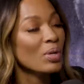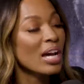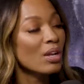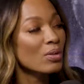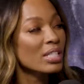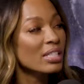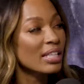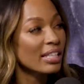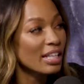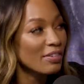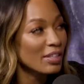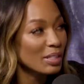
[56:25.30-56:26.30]
not only did they
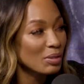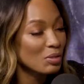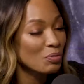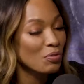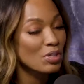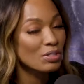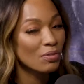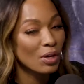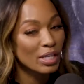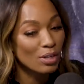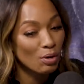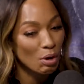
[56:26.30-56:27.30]
love it, first of all,
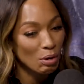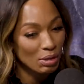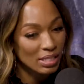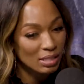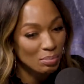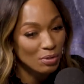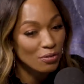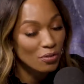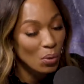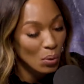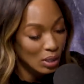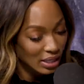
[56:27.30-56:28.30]
he don't know this
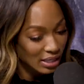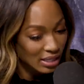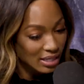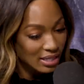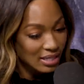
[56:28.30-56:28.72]
before